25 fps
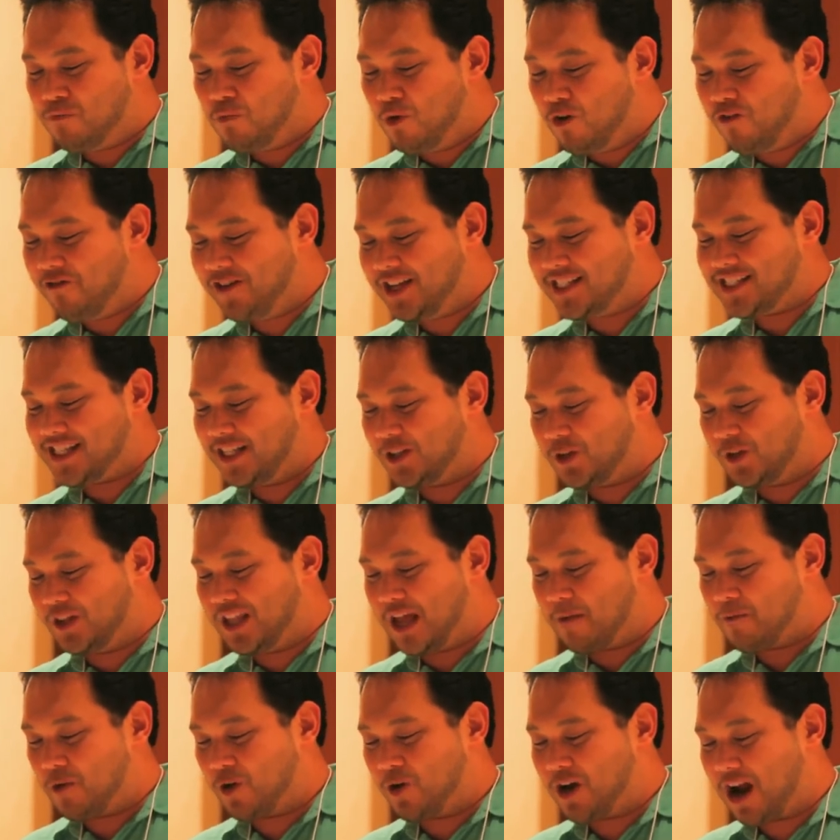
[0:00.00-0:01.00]
movies into
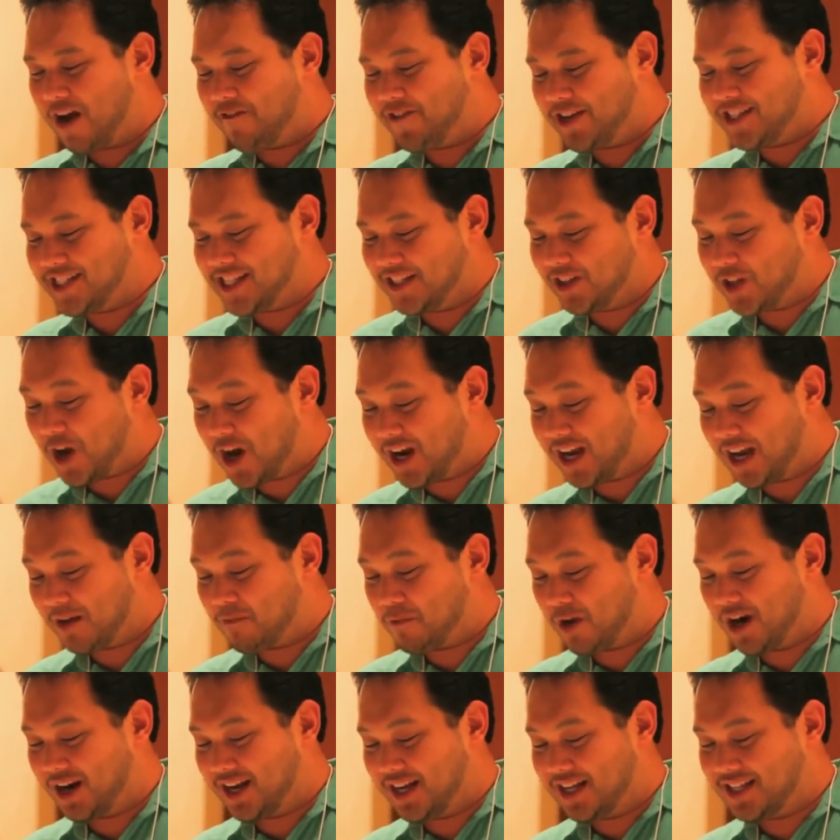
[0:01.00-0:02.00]
demographics and target
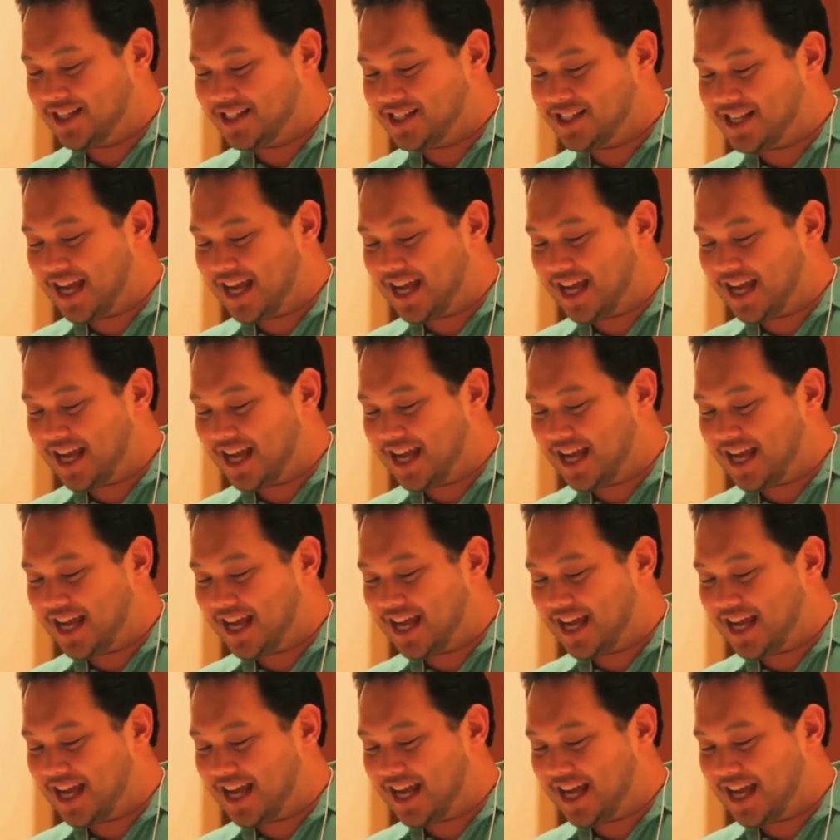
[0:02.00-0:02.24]
markets.